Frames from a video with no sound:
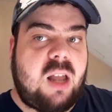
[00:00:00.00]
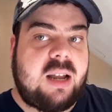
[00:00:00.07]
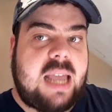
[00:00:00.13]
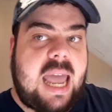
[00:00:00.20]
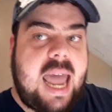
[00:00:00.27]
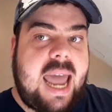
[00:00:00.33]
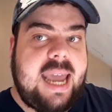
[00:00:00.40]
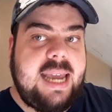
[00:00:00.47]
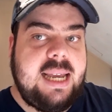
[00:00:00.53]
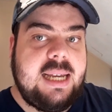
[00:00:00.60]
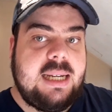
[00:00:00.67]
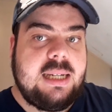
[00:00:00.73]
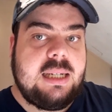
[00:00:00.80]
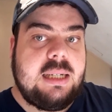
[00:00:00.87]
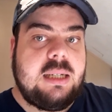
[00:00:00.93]
Okay?
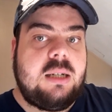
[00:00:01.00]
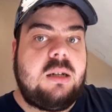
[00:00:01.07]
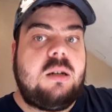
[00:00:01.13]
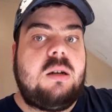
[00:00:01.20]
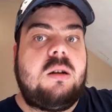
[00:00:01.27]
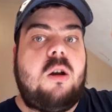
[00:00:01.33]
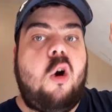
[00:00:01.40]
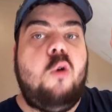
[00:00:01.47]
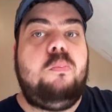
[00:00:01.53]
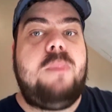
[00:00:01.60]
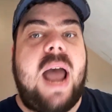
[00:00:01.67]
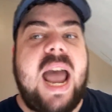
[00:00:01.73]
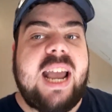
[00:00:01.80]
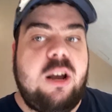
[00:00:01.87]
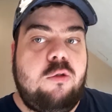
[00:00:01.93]
Go
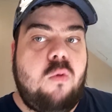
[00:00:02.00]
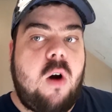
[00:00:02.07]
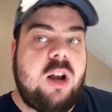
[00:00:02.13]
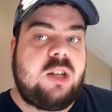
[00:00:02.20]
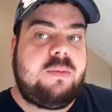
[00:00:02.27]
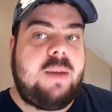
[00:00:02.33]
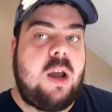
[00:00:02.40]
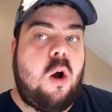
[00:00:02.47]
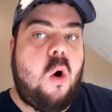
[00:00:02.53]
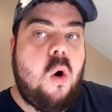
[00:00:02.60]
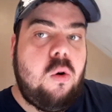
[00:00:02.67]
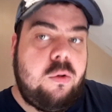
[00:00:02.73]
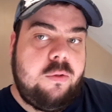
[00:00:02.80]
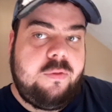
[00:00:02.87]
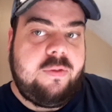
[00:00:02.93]
back and watch my
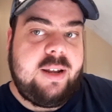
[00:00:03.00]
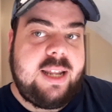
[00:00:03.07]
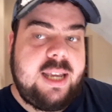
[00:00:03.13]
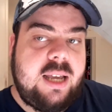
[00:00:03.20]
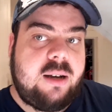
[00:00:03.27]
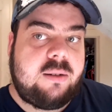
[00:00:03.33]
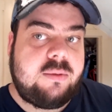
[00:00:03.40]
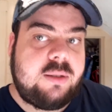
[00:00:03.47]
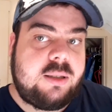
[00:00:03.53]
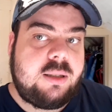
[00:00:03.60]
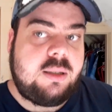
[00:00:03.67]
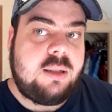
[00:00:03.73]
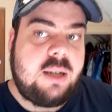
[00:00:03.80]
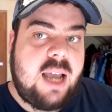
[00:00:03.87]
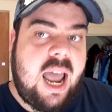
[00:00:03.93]
old videos
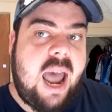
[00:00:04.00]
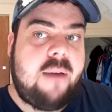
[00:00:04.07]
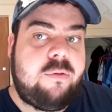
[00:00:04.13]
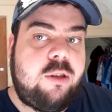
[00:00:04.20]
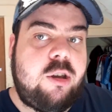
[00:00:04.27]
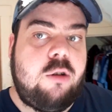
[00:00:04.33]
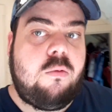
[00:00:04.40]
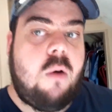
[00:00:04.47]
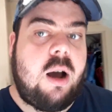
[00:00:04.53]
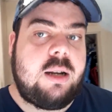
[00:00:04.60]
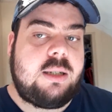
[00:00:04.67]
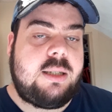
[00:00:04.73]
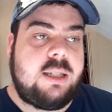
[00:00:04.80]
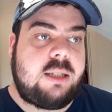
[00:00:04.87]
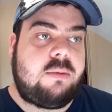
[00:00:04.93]
after you
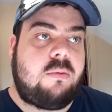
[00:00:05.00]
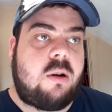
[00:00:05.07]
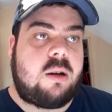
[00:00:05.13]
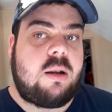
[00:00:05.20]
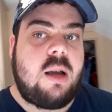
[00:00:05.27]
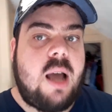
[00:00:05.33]
watch this one.